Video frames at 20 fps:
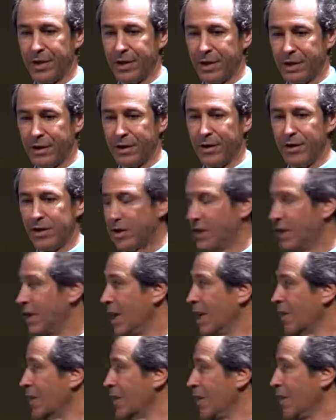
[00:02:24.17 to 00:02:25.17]
You know, they're used to
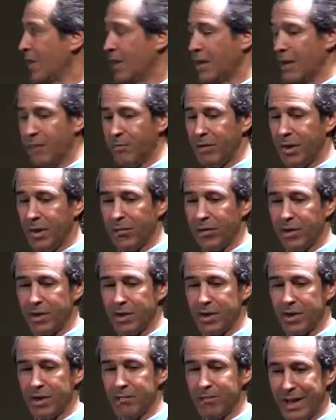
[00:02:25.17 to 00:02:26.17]
not talking to people
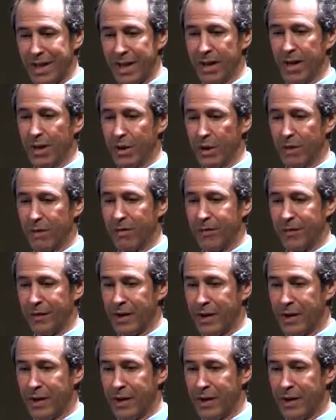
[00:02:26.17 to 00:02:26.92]
and just being alone.